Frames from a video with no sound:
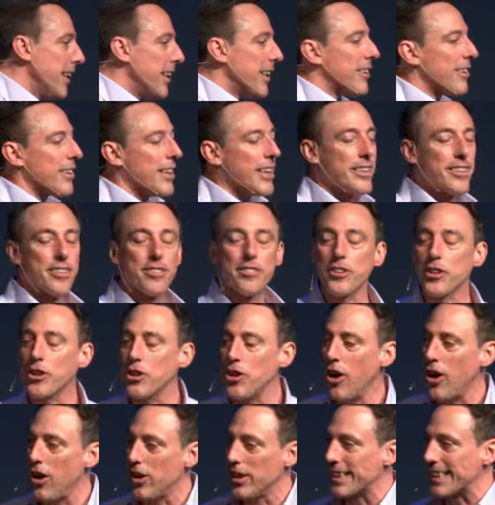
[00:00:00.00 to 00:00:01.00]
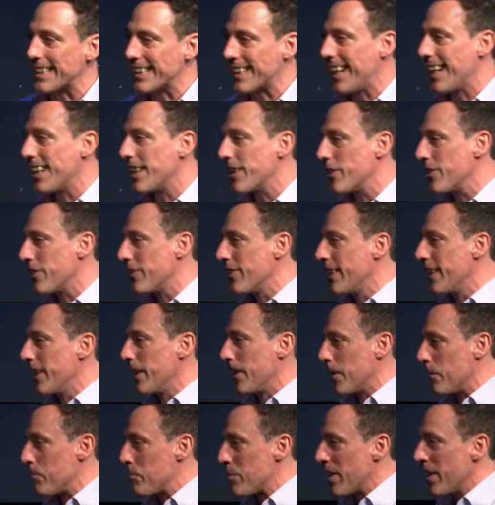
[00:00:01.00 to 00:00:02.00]
Right? This is a calling, not a
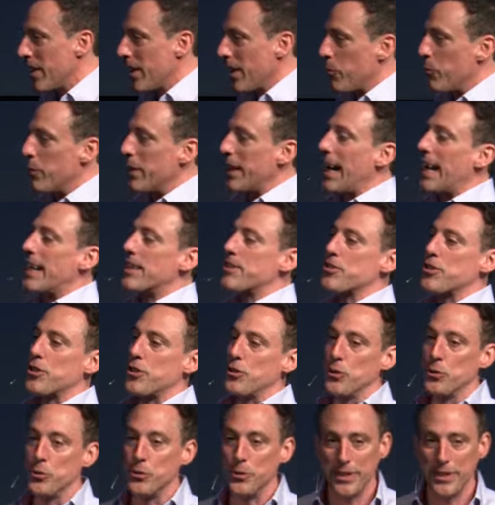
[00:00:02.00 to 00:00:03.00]
career. We ask you